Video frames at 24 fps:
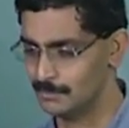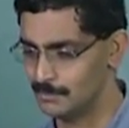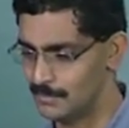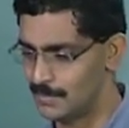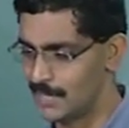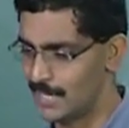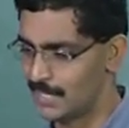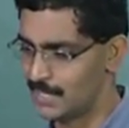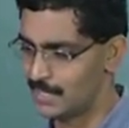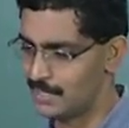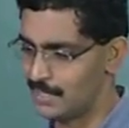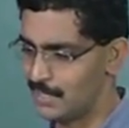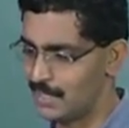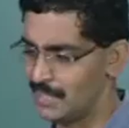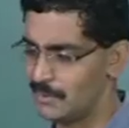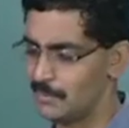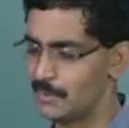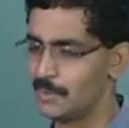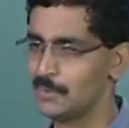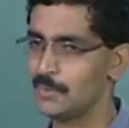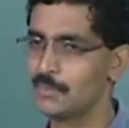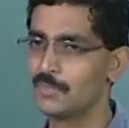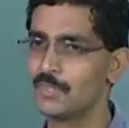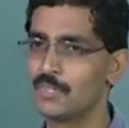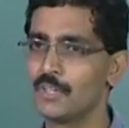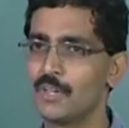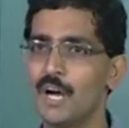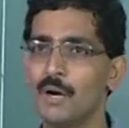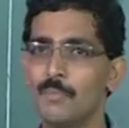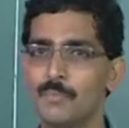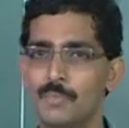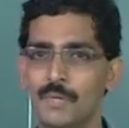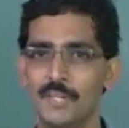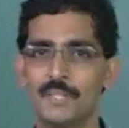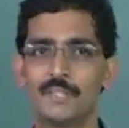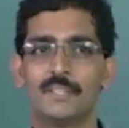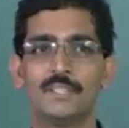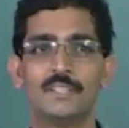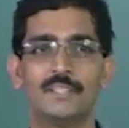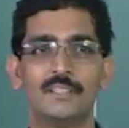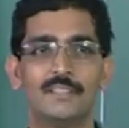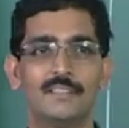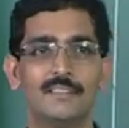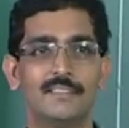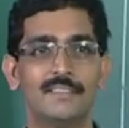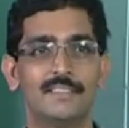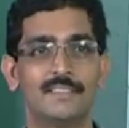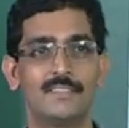practically with using OpNet,
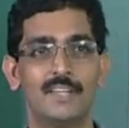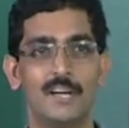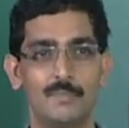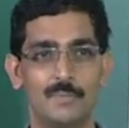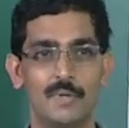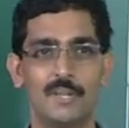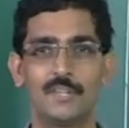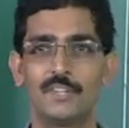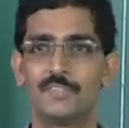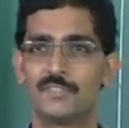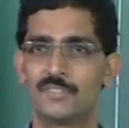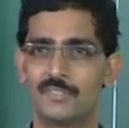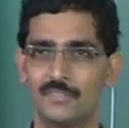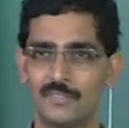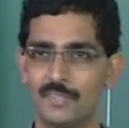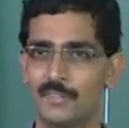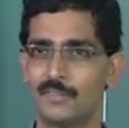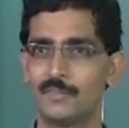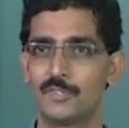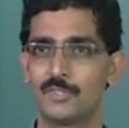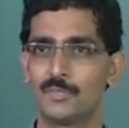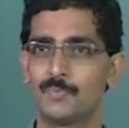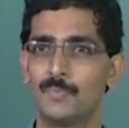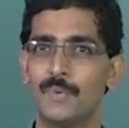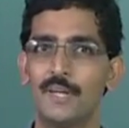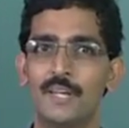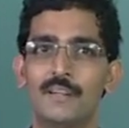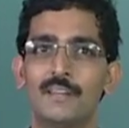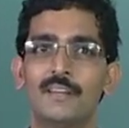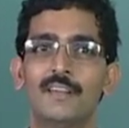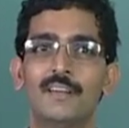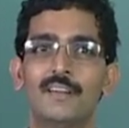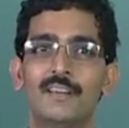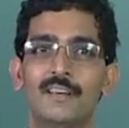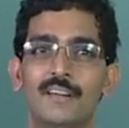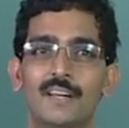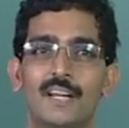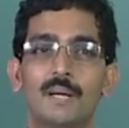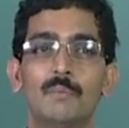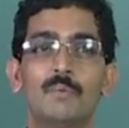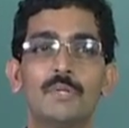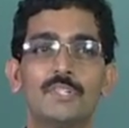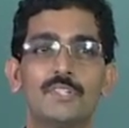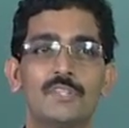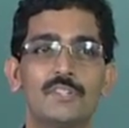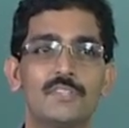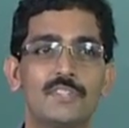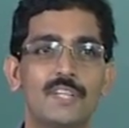which OpNet is one of those paid
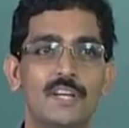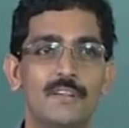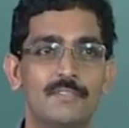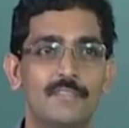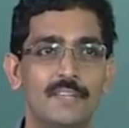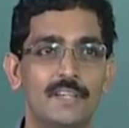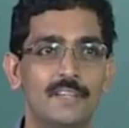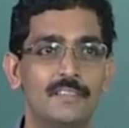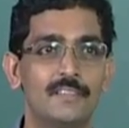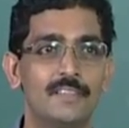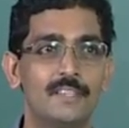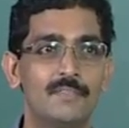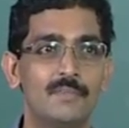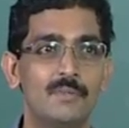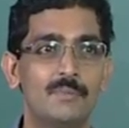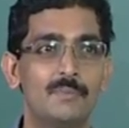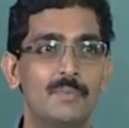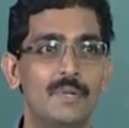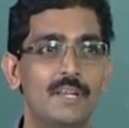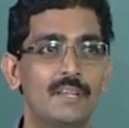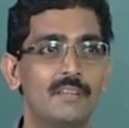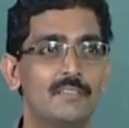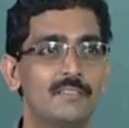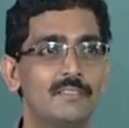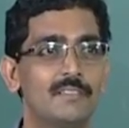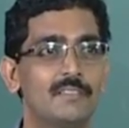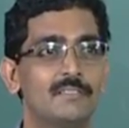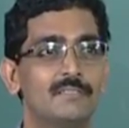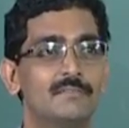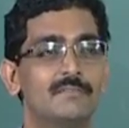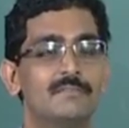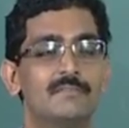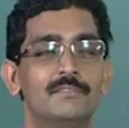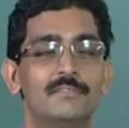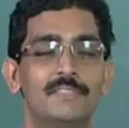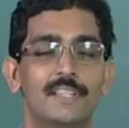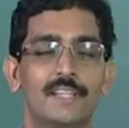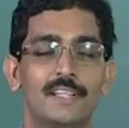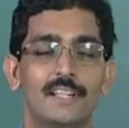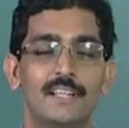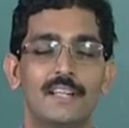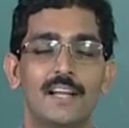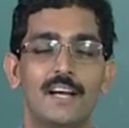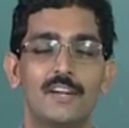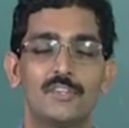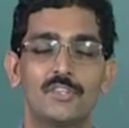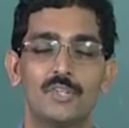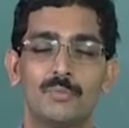commercial software that we pay fairly
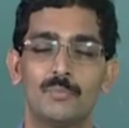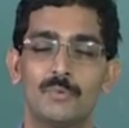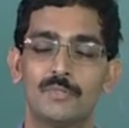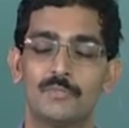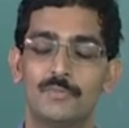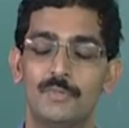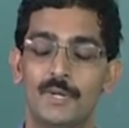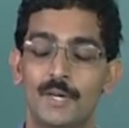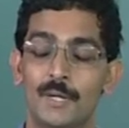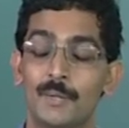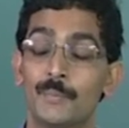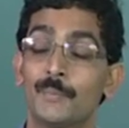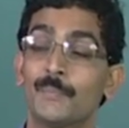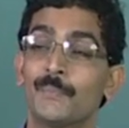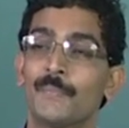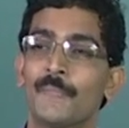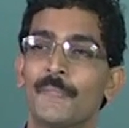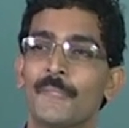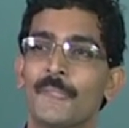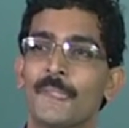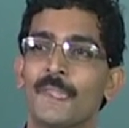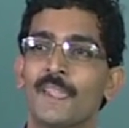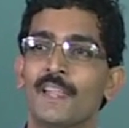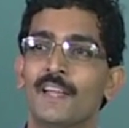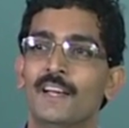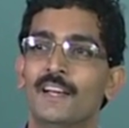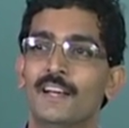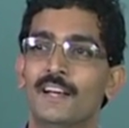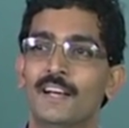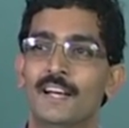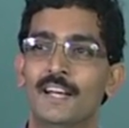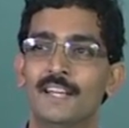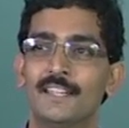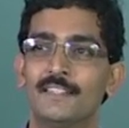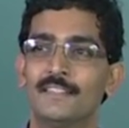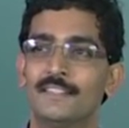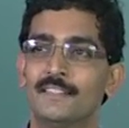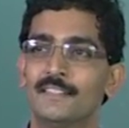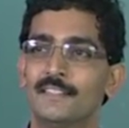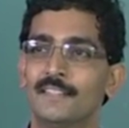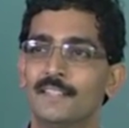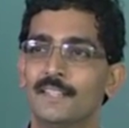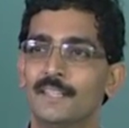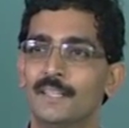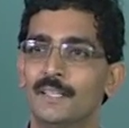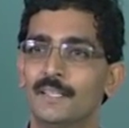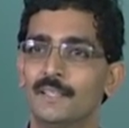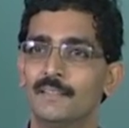large amount for, and
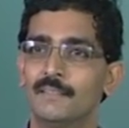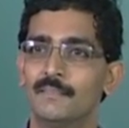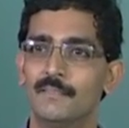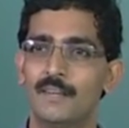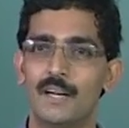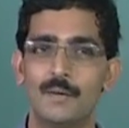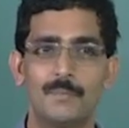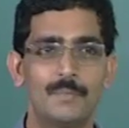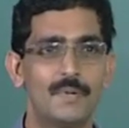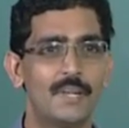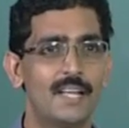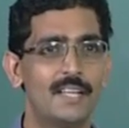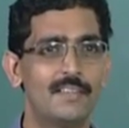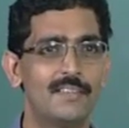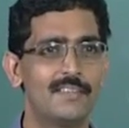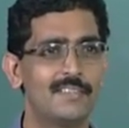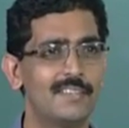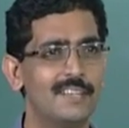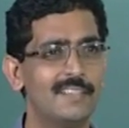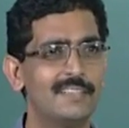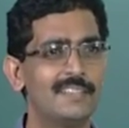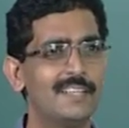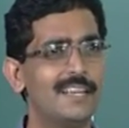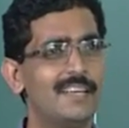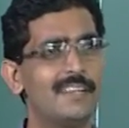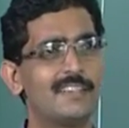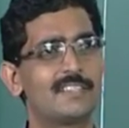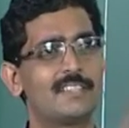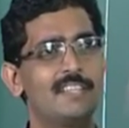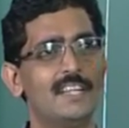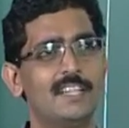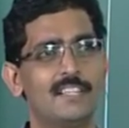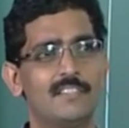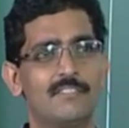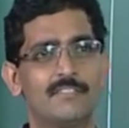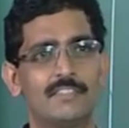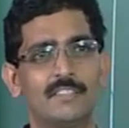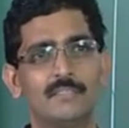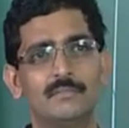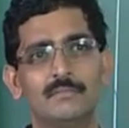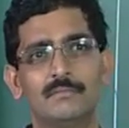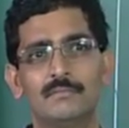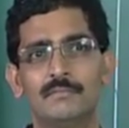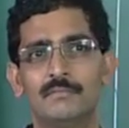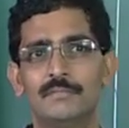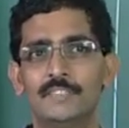OpNet has this entire stack from